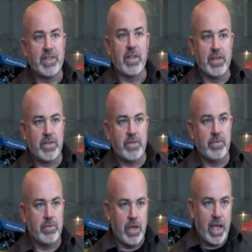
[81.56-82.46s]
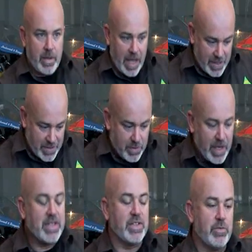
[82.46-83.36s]
accidents
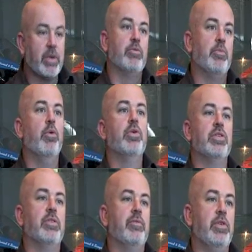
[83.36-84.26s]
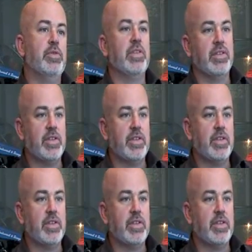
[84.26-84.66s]
as a direct proportion of using